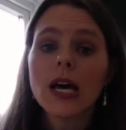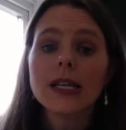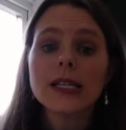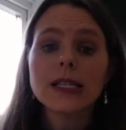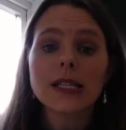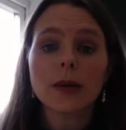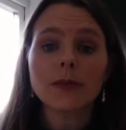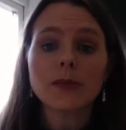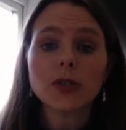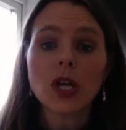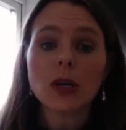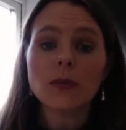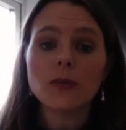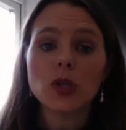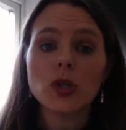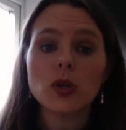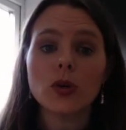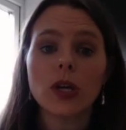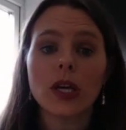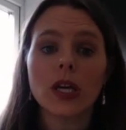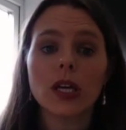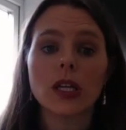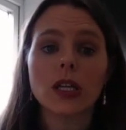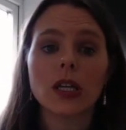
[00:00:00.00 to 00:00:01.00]
Sometimes
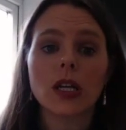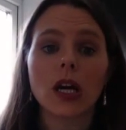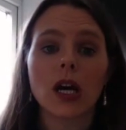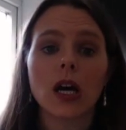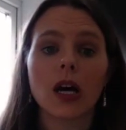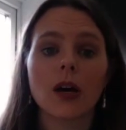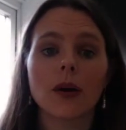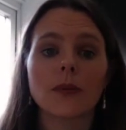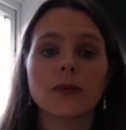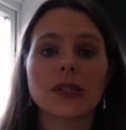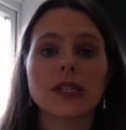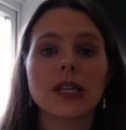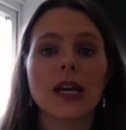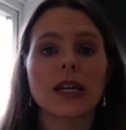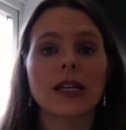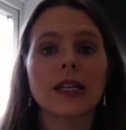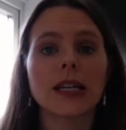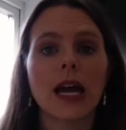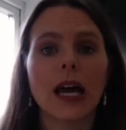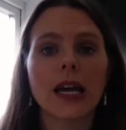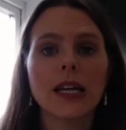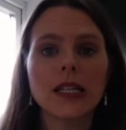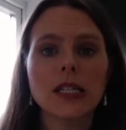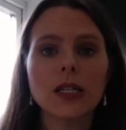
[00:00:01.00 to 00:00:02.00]
you can say
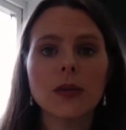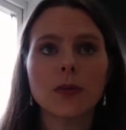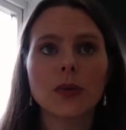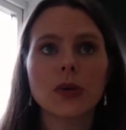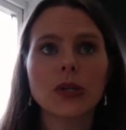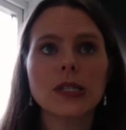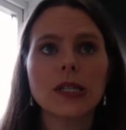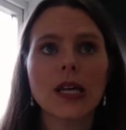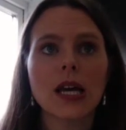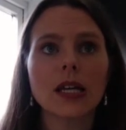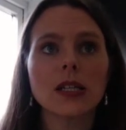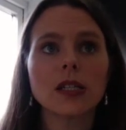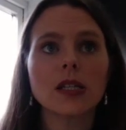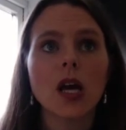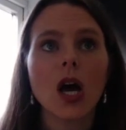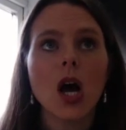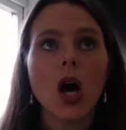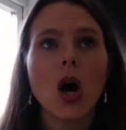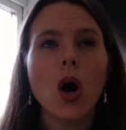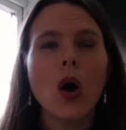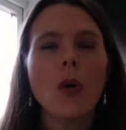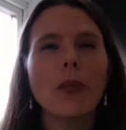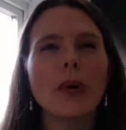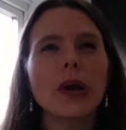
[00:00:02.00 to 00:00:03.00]
90%,
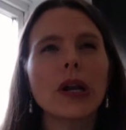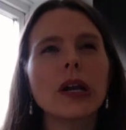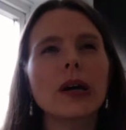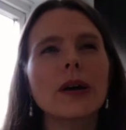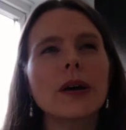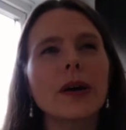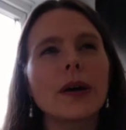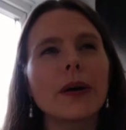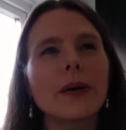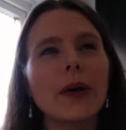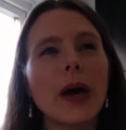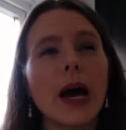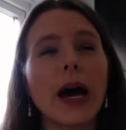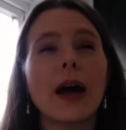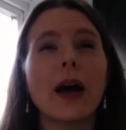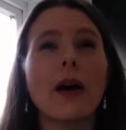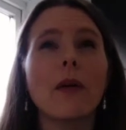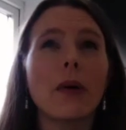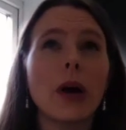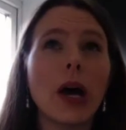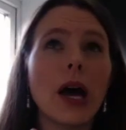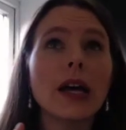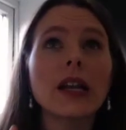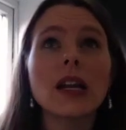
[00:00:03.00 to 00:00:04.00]
but
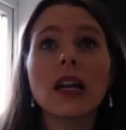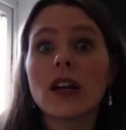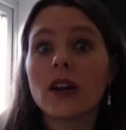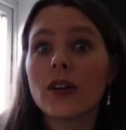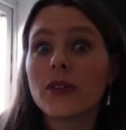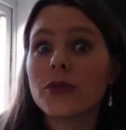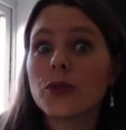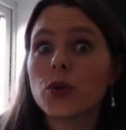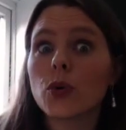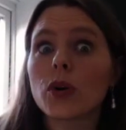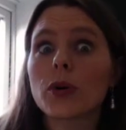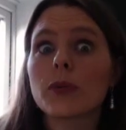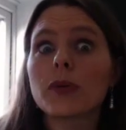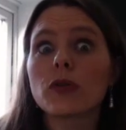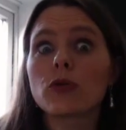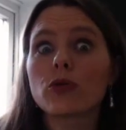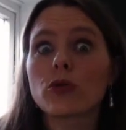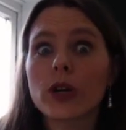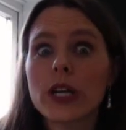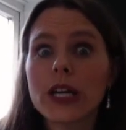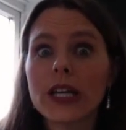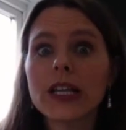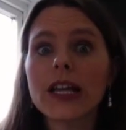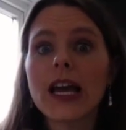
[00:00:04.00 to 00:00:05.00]
and if you want to be
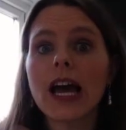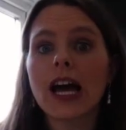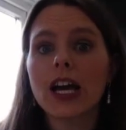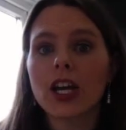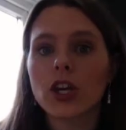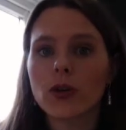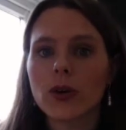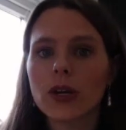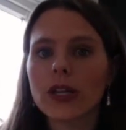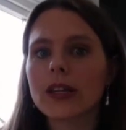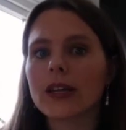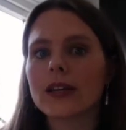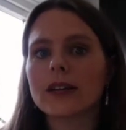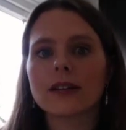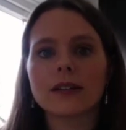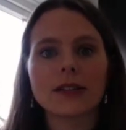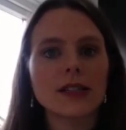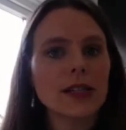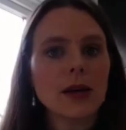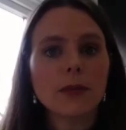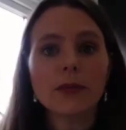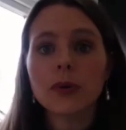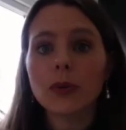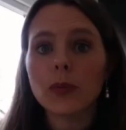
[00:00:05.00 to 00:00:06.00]
really accurate, then
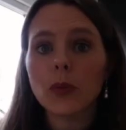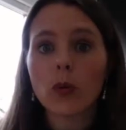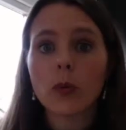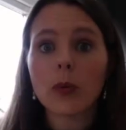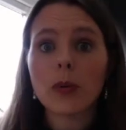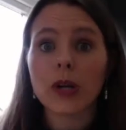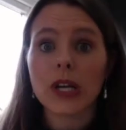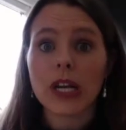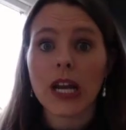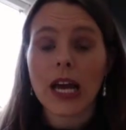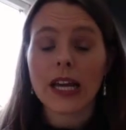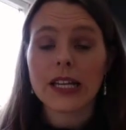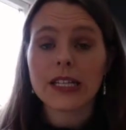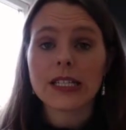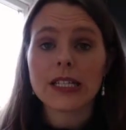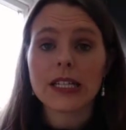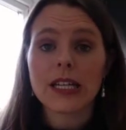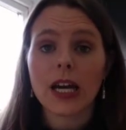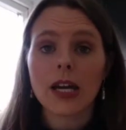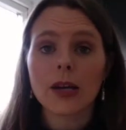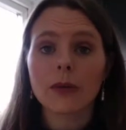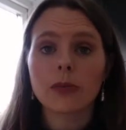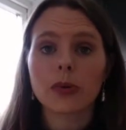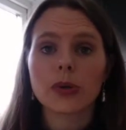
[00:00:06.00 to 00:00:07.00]
some people will put
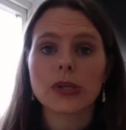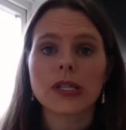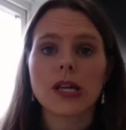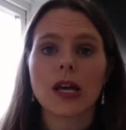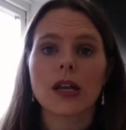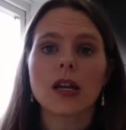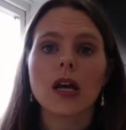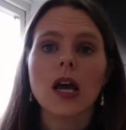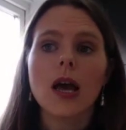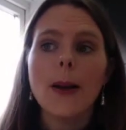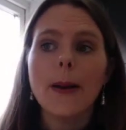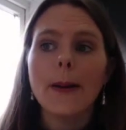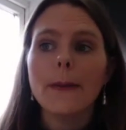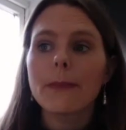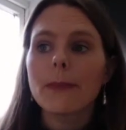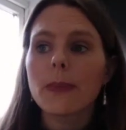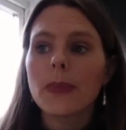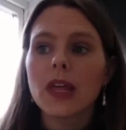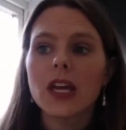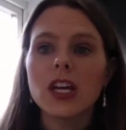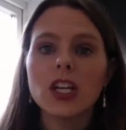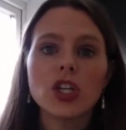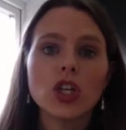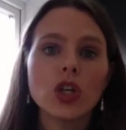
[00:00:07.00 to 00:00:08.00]
99%.
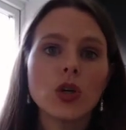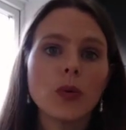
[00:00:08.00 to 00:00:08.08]
In